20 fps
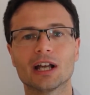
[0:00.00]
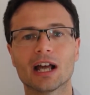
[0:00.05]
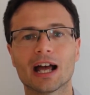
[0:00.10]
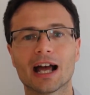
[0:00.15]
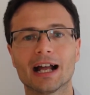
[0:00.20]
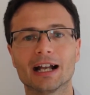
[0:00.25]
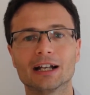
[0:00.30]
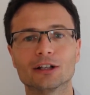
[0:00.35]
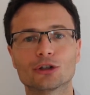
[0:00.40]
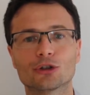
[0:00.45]

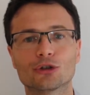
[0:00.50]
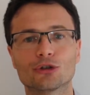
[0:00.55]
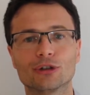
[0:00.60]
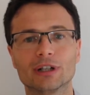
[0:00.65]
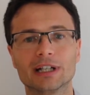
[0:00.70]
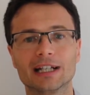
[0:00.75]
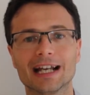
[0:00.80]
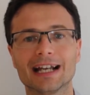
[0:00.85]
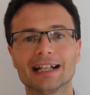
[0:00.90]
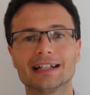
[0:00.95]
and
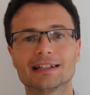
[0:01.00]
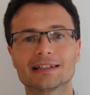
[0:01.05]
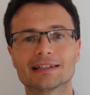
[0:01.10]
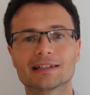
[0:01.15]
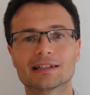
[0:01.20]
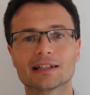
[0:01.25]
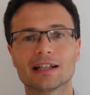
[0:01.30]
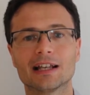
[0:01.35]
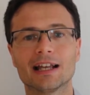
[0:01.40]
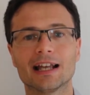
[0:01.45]

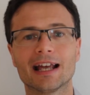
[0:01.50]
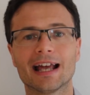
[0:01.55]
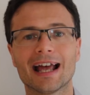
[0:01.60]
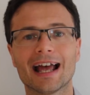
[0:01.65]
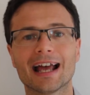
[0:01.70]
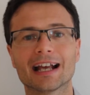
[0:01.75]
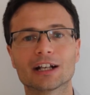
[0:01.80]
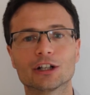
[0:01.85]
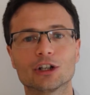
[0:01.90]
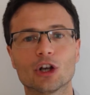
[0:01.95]
create
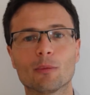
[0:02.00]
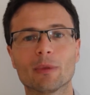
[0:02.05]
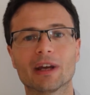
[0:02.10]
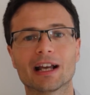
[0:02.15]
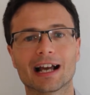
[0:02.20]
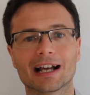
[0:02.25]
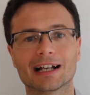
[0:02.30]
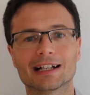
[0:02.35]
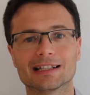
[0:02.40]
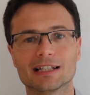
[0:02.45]
economic
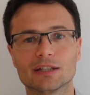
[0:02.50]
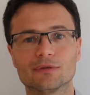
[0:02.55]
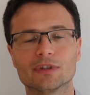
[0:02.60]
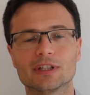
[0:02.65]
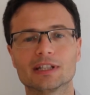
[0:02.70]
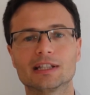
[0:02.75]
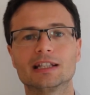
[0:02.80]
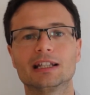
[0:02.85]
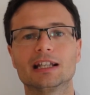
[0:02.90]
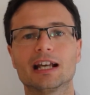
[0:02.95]

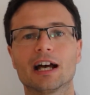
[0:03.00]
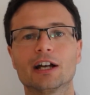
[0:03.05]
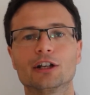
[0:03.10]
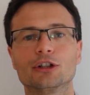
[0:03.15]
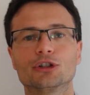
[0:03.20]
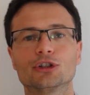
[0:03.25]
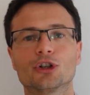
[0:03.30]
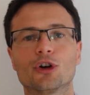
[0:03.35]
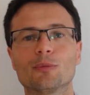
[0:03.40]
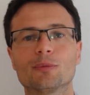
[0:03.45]
activity
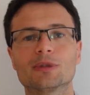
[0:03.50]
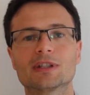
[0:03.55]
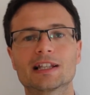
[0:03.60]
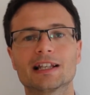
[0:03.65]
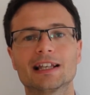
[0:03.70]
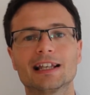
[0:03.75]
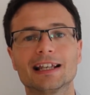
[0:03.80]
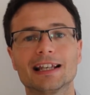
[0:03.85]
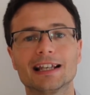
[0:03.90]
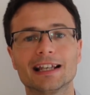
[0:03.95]
and
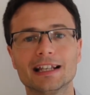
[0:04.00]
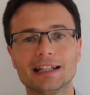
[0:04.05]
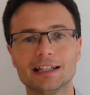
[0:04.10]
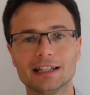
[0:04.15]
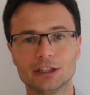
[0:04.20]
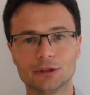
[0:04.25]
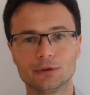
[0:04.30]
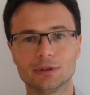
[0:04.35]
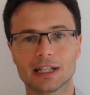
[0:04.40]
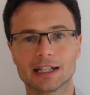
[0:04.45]
jobs in the
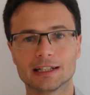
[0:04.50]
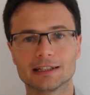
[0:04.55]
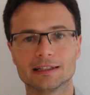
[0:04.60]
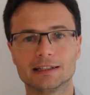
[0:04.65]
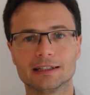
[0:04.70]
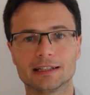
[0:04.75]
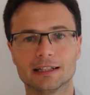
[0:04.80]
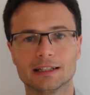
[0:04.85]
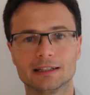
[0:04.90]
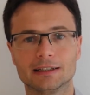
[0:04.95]

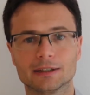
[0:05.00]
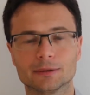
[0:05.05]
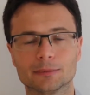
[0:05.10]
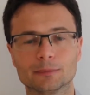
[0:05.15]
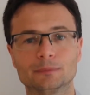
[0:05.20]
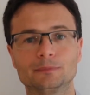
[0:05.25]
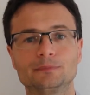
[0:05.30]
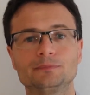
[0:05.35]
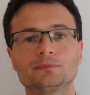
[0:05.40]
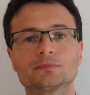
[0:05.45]
United
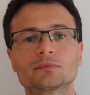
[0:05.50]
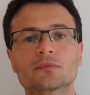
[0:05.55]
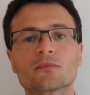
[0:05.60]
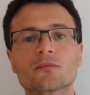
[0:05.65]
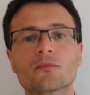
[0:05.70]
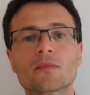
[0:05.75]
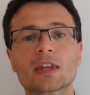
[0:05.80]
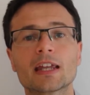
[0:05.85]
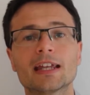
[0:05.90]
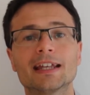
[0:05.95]
Kingdom.
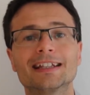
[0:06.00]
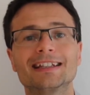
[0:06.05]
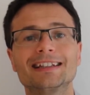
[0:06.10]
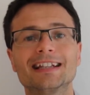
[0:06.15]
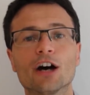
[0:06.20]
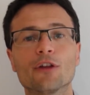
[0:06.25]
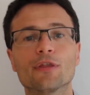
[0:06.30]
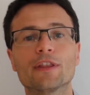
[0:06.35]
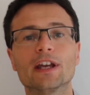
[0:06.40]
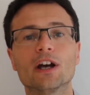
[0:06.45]

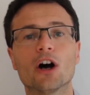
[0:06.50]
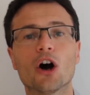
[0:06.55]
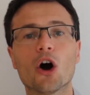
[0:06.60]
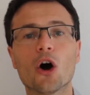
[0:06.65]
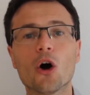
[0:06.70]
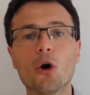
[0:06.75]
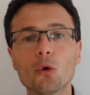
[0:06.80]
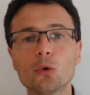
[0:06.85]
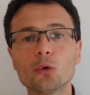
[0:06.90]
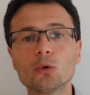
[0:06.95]
Now, the
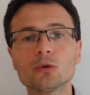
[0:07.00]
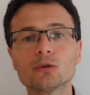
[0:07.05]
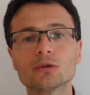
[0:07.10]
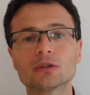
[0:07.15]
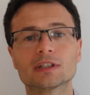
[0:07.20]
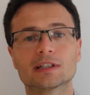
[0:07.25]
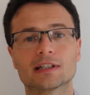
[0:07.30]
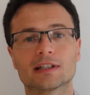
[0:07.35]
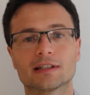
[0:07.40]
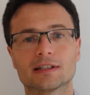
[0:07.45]

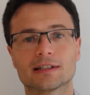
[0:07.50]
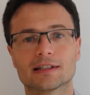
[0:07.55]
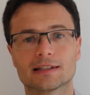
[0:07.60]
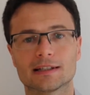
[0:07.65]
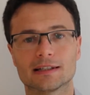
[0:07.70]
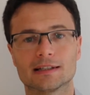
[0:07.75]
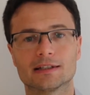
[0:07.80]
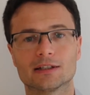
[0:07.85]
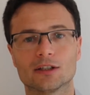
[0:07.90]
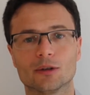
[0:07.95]
old
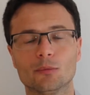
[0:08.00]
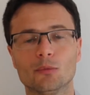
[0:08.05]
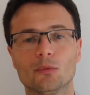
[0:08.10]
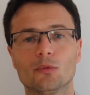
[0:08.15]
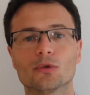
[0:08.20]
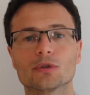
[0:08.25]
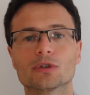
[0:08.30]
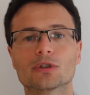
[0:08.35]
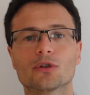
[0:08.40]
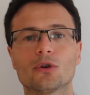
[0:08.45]
system
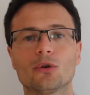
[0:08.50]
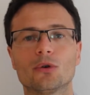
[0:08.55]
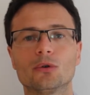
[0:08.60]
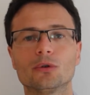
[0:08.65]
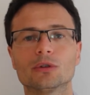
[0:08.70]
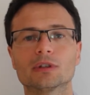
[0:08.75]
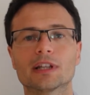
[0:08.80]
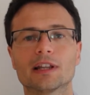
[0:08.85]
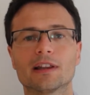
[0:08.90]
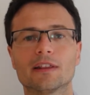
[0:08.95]
was
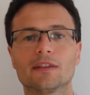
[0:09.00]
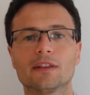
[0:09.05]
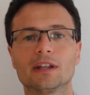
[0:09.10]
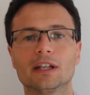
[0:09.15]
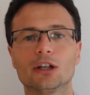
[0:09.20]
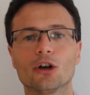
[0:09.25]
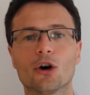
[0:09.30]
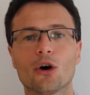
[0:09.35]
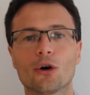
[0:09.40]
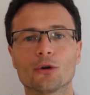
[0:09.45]
called
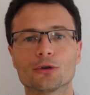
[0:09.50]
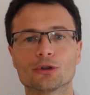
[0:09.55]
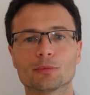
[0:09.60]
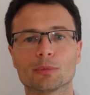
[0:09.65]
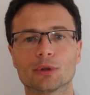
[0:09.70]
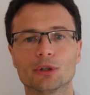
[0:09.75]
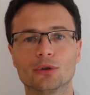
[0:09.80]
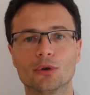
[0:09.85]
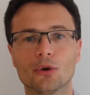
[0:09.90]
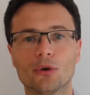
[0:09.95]
the
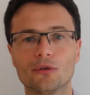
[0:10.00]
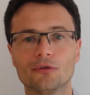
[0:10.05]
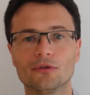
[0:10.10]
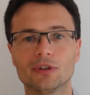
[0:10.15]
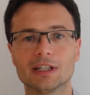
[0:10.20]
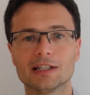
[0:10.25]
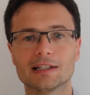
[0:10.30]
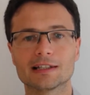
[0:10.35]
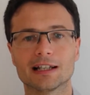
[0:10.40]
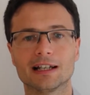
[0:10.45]
Entrepreneur
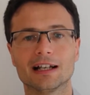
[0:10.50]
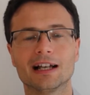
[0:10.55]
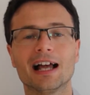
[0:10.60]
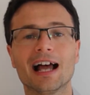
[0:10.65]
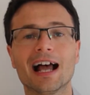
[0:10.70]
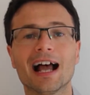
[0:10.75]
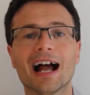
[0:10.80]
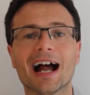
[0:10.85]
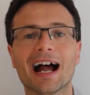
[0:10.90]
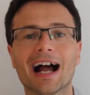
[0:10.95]
Visa,
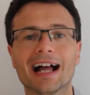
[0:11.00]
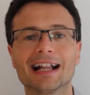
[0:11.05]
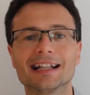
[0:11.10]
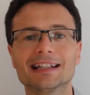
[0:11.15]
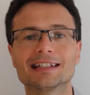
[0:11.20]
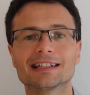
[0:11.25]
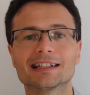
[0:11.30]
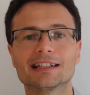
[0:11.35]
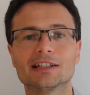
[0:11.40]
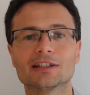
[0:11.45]

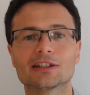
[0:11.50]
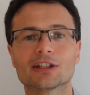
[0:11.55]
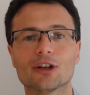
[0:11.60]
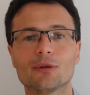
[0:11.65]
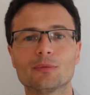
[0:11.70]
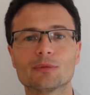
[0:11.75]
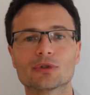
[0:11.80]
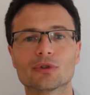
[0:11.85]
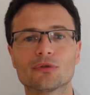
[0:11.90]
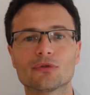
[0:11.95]
and in
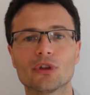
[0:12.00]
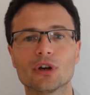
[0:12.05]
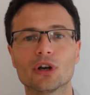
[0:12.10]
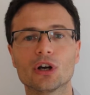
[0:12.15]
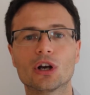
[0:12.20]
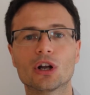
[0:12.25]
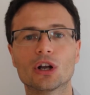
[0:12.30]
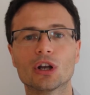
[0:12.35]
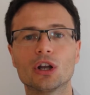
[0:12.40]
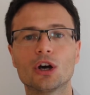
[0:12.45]
terms of the
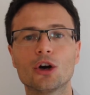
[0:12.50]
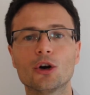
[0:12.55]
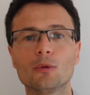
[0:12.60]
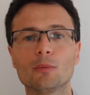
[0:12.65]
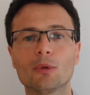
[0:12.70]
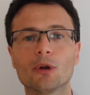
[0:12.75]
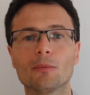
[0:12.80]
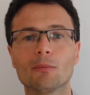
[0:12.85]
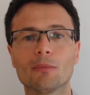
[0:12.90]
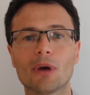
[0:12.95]

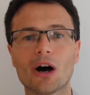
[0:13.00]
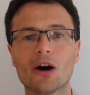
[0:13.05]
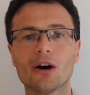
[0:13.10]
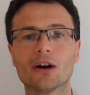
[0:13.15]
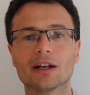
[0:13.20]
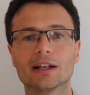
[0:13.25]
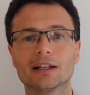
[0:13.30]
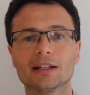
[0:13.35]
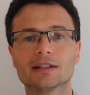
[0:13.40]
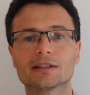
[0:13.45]
global
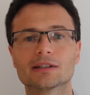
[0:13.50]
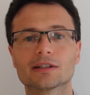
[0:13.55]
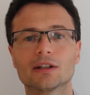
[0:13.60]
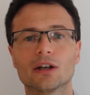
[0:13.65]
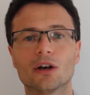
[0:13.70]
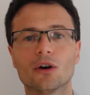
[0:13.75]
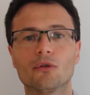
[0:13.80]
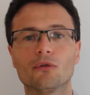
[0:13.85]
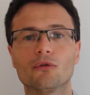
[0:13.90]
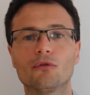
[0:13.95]
market
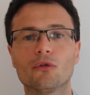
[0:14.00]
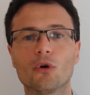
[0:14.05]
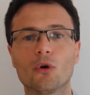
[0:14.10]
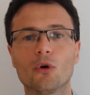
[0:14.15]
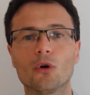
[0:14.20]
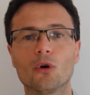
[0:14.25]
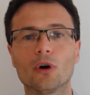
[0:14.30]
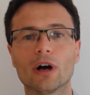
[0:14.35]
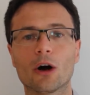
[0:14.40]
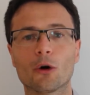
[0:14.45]

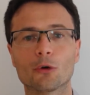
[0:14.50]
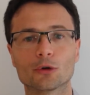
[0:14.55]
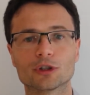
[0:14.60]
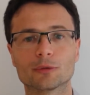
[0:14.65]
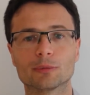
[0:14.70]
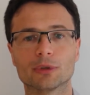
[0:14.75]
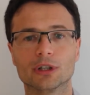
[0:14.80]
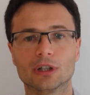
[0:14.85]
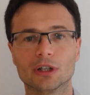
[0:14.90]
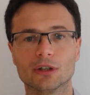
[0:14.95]
for
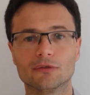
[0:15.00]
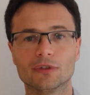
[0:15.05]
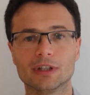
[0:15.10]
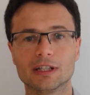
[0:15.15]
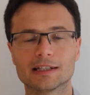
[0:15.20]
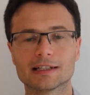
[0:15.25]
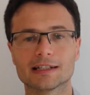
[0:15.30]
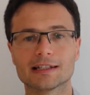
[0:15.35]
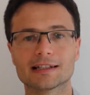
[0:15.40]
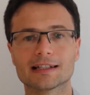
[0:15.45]
entrepreneur
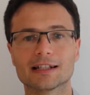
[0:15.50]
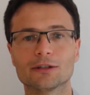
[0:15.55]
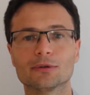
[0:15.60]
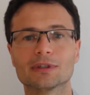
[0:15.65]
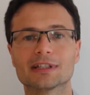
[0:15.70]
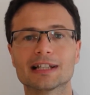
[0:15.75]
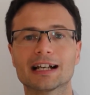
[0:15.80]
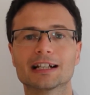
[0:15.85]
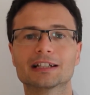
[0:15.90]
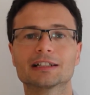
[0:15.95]
visas, it
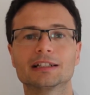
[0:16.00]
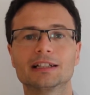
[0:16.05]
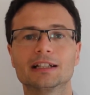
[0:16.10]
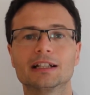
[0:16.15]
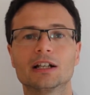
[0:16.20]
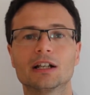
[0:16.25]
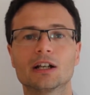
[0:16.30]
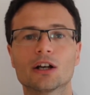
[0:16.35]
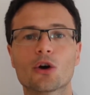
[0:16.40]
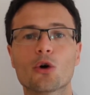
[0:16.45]
was
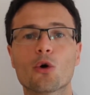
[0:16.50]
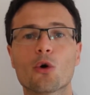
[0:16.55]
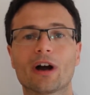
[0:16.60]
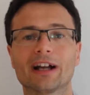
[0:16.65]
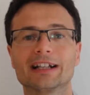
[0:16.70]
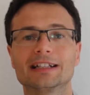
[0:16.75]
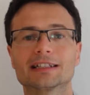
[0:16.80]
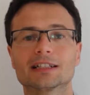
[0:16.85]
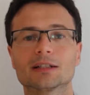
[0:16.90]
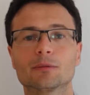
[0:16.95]
actually
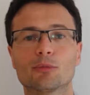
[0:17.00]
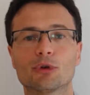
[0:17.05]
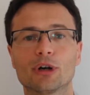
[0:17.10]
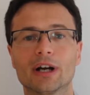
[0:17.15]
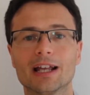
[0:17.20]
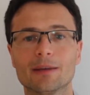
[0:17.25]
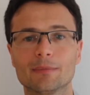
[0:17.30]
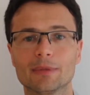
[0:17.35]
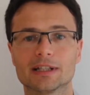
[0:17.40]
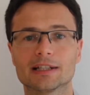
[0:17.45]
quite
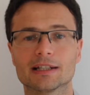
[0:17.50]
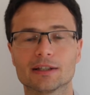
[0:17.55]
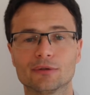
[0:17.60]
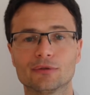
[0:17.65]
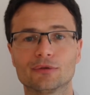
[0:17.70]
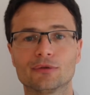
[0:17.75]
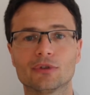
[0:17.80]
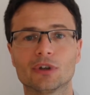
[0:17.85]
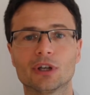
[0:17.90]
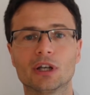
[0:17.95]

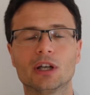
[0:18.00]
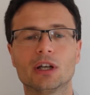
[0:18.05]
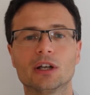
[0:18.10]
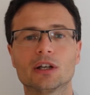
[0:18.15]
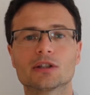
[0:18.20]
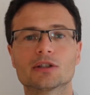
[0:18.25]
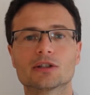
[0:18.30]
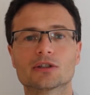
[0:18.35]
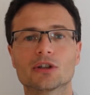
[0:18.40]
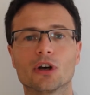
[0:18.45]
prohibitive.
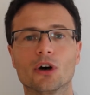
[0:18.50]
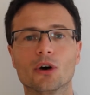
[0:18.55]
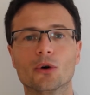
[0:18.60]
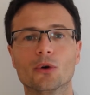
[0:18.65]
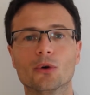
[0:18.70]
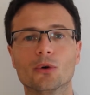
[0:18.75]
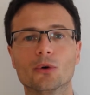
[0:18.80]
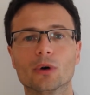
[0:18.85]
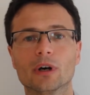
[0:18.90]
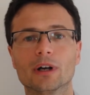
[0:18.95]

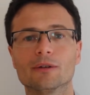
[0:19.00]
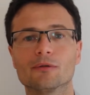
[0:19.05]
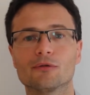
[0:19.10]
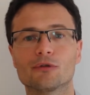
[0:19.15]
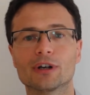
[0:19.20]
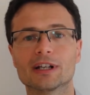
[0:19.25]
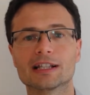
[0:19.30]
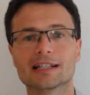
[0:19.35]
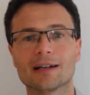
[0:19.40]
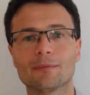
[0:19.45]
So,
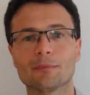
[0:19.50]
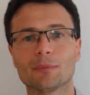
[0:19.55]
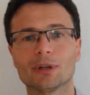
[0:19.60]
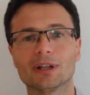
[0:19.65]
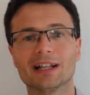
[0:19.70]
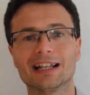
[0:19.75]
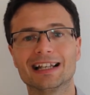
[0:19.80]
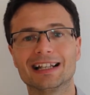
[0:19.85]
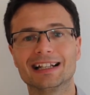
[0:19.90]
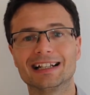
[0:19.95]
for
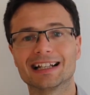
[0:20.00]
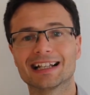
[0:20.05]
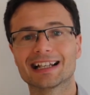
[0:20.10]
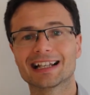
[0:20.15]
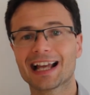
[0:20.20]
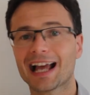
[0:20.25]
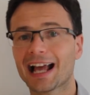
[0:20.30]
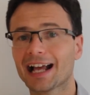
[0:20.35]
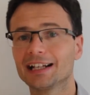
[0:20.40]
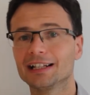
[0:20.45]
example, in
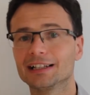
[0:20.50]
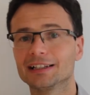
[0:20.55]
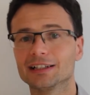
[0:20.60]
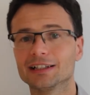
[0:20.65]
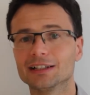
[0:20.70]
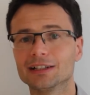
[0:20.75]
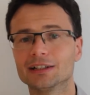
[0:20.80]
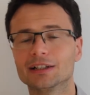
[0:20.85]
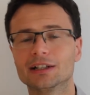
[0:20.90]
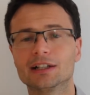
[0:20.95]

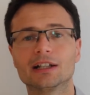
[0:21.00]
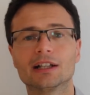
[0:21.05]
Canada,